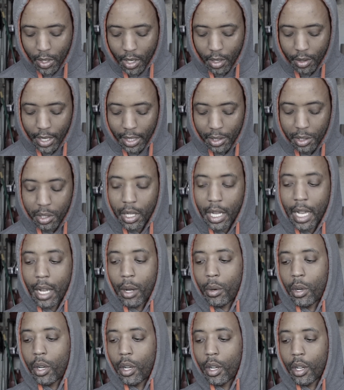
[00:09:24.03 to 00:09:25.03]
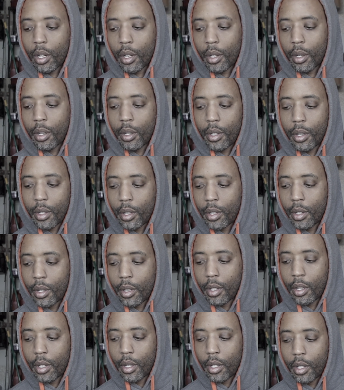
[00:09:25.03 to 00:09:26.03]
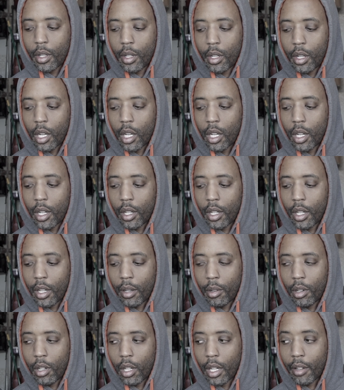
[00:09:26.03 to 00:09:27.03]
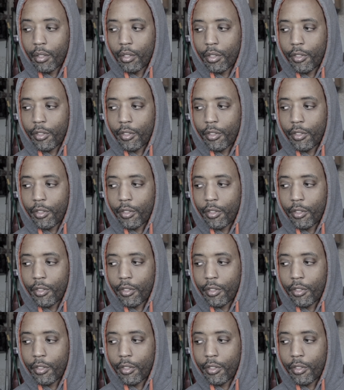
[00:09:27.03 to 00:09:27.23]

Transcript: That's now on a